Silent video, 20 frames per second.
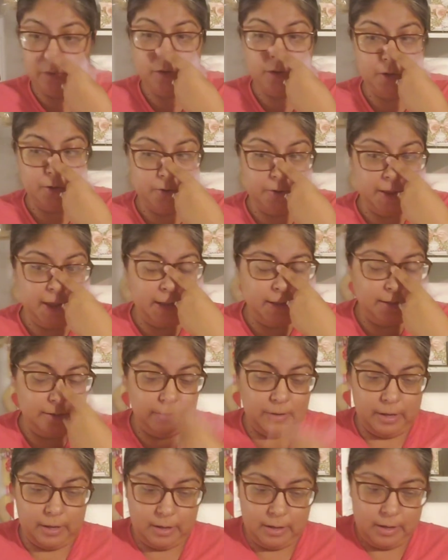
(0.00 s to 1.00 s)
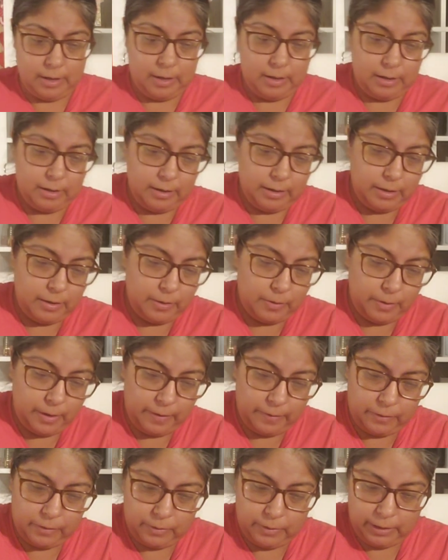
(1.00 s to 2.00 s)
You know, that's another way
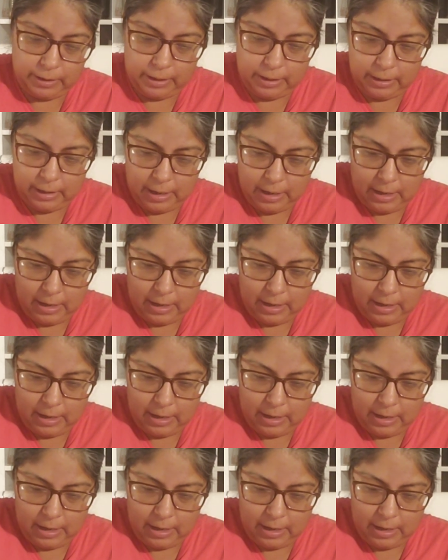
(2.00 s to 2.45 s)
of doing it.